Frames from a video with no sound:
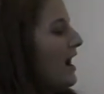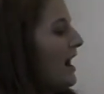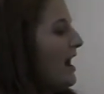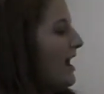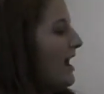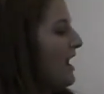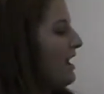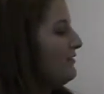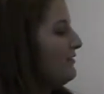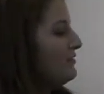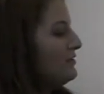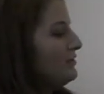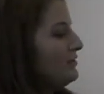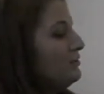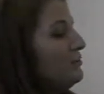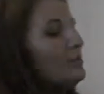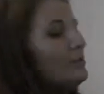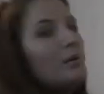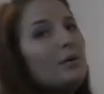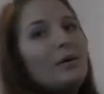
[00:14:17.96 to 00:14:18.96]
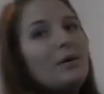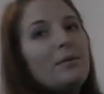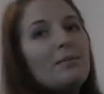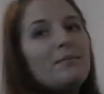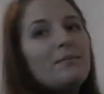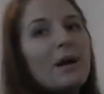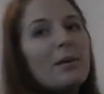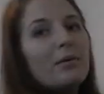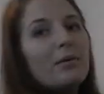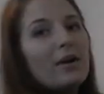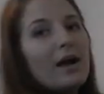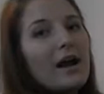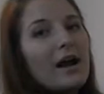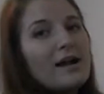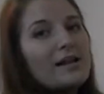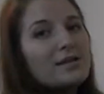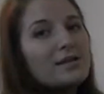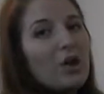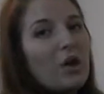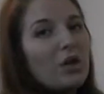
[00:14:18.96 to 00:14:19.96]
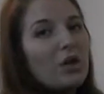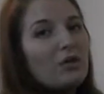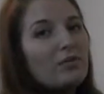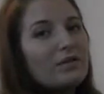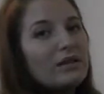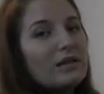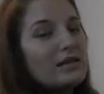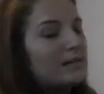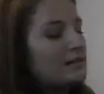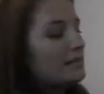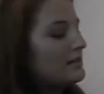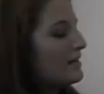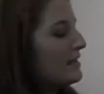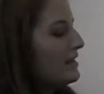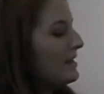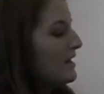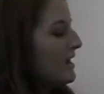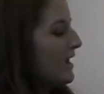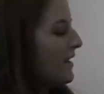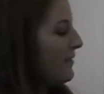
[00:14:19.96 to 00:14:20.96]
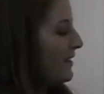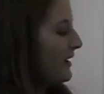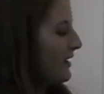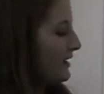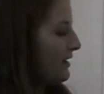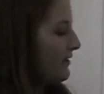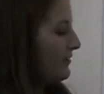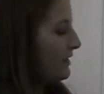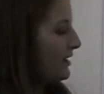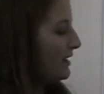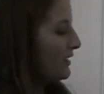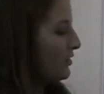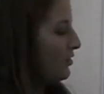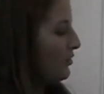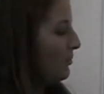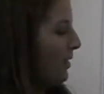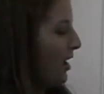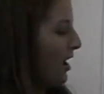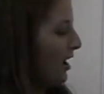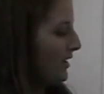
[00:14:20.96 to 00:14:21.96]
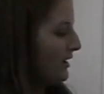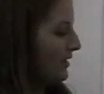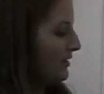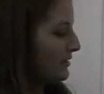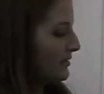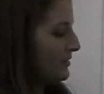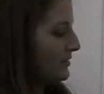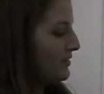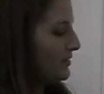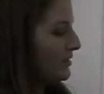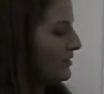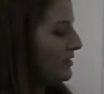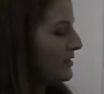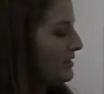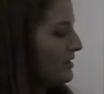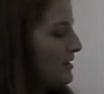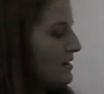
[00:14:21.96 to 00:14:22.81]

I have to memorize all of these. And then I have, like, little pockets.